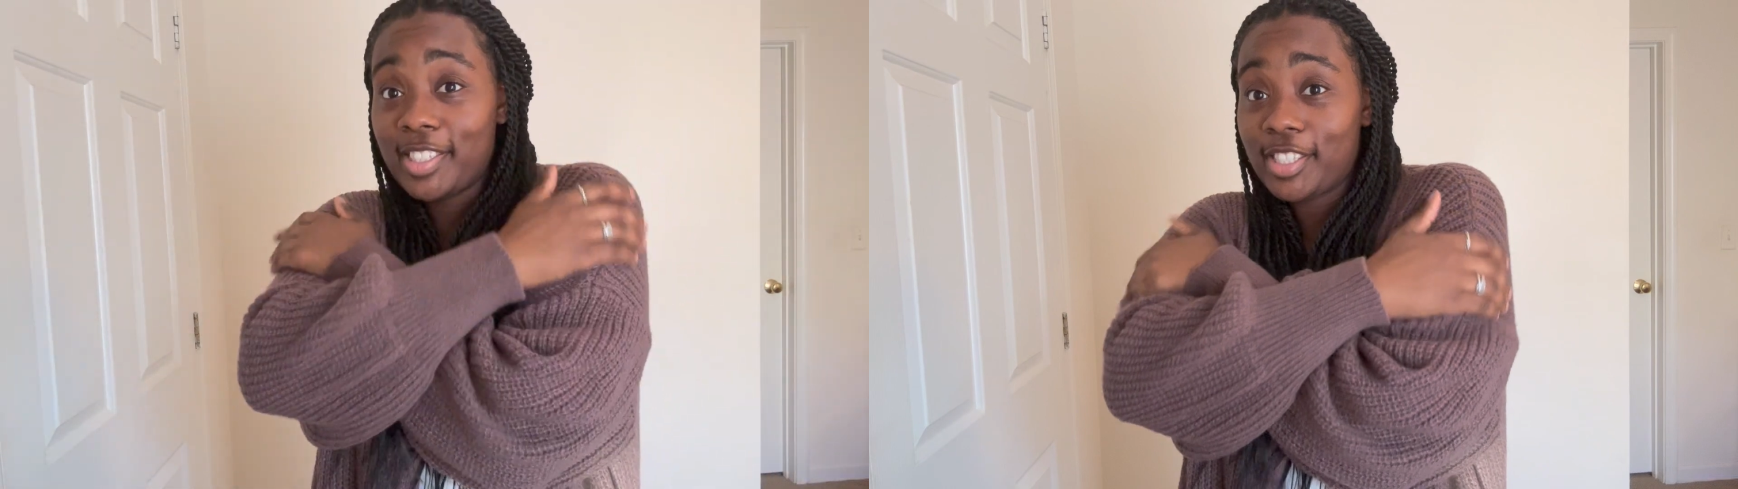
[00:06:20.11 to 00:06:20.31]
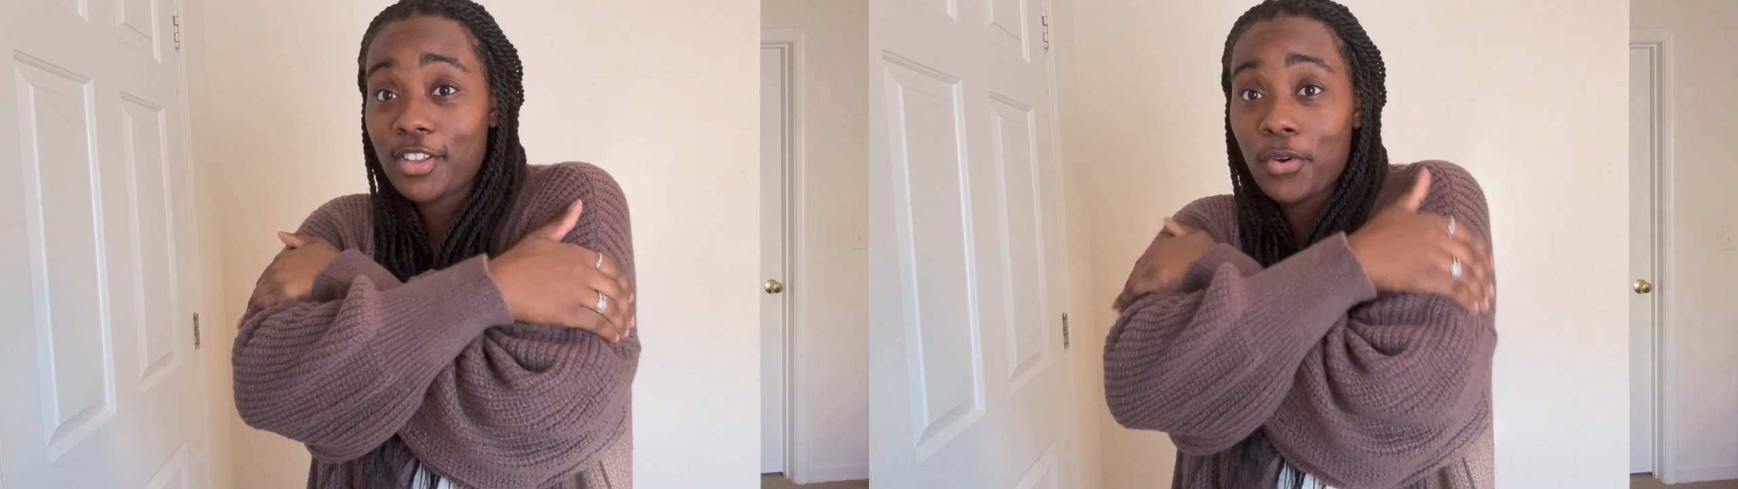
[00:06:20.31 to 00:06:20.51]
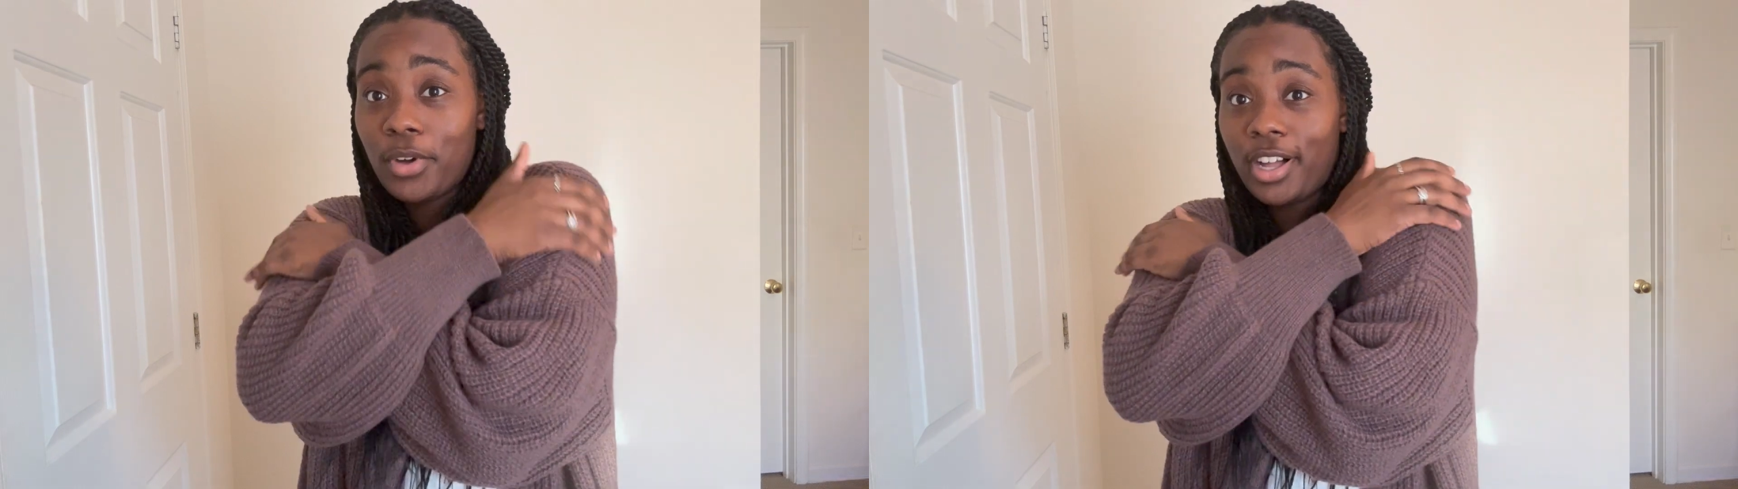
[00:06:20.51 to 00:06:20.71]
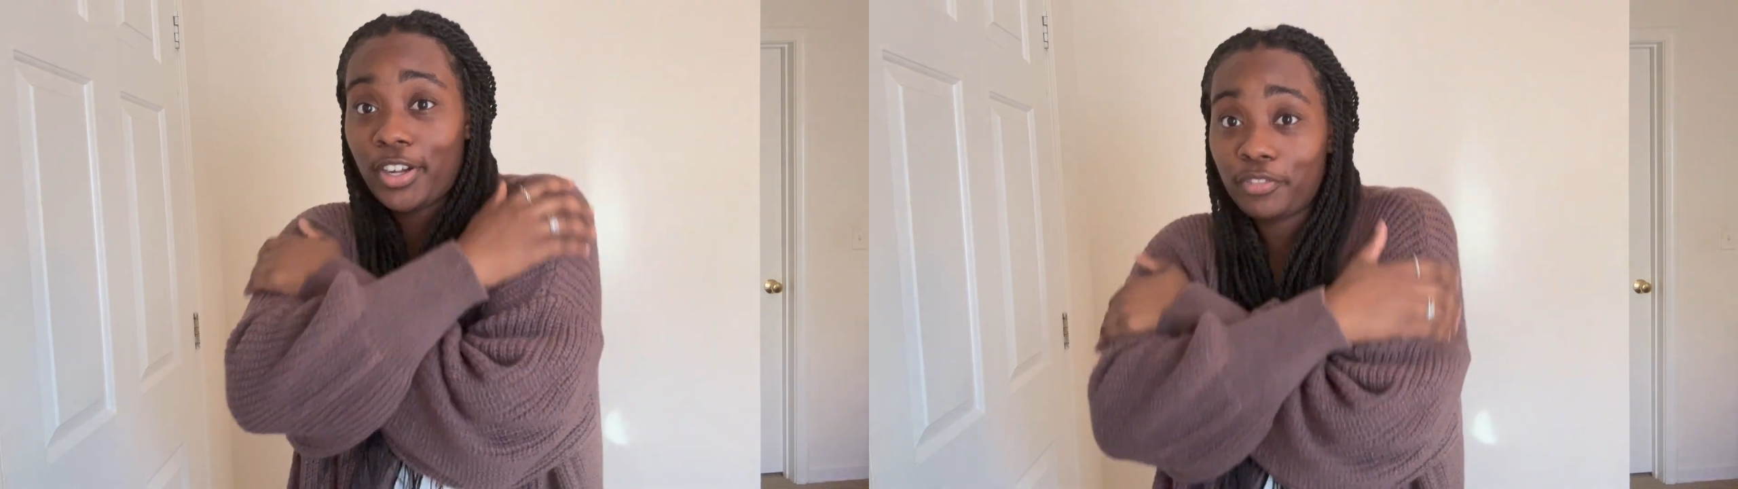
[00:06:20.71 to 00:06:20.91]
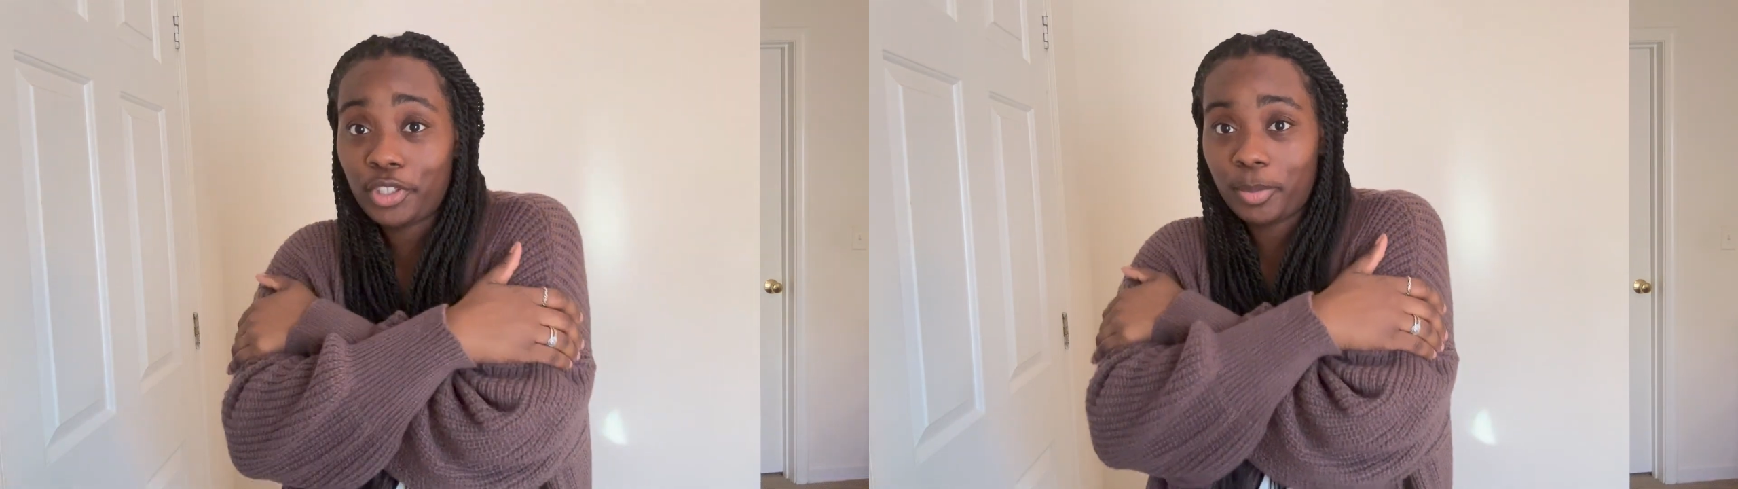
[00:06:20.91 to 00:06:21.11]
is so
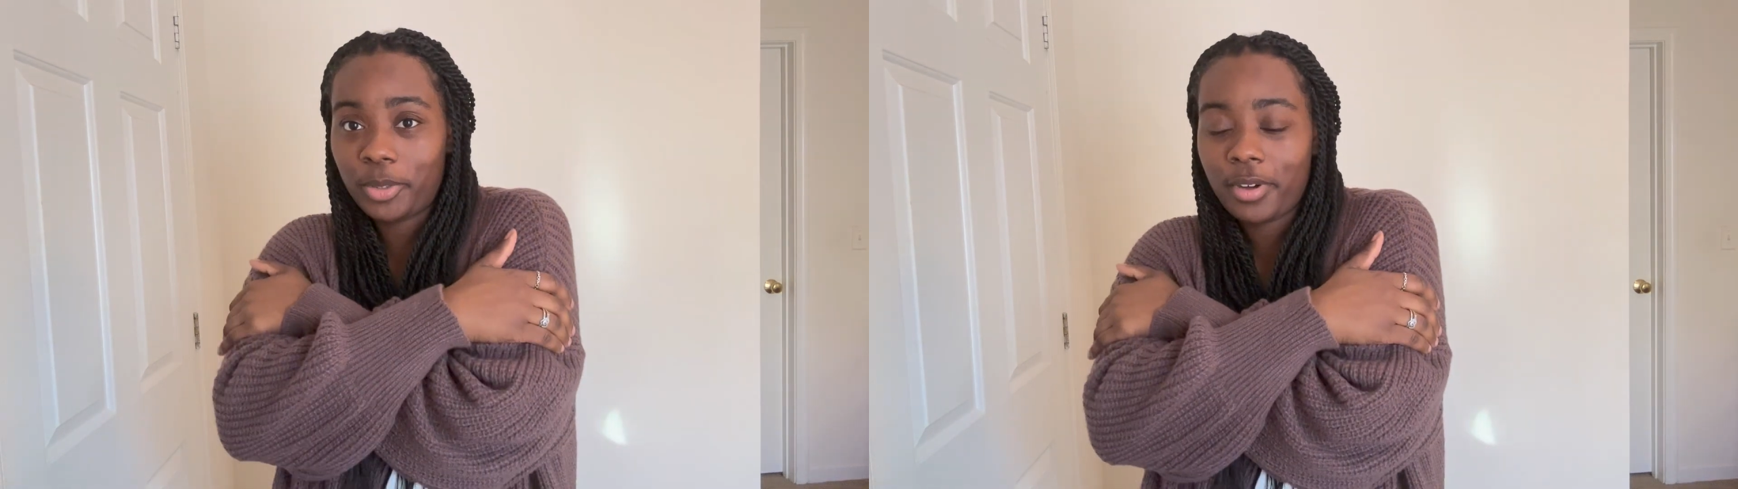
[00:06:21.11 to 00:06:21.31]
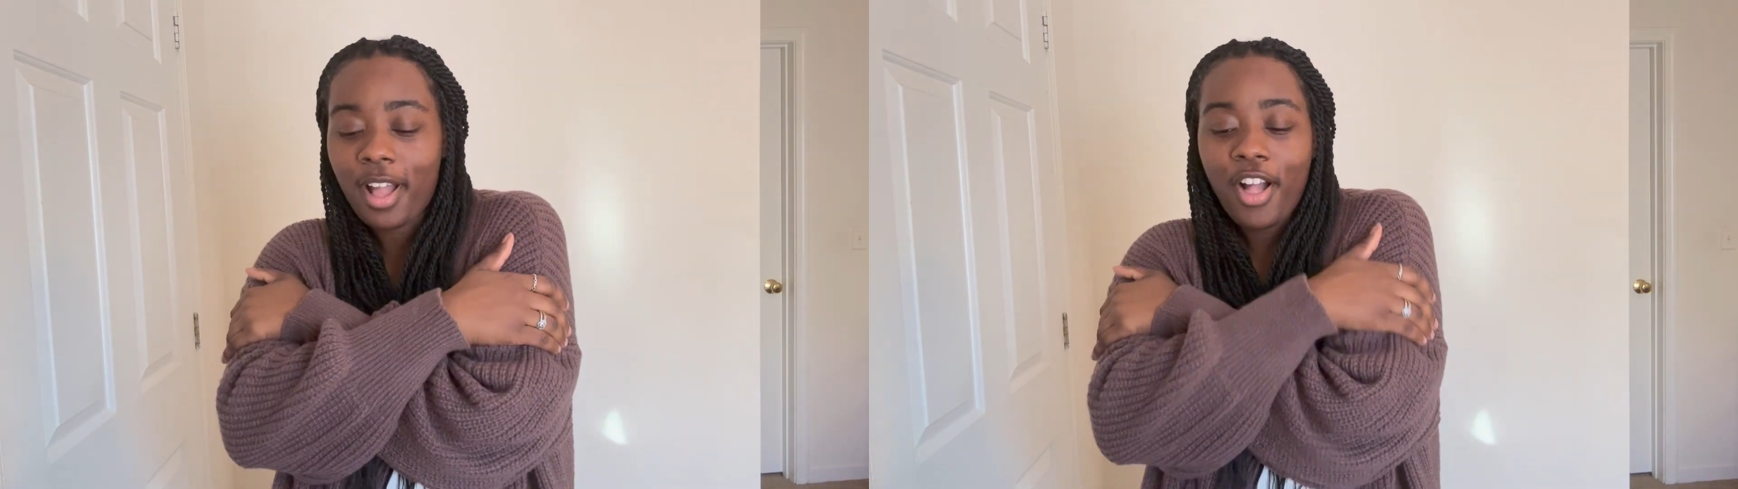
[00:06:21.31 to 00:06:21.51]
comfortable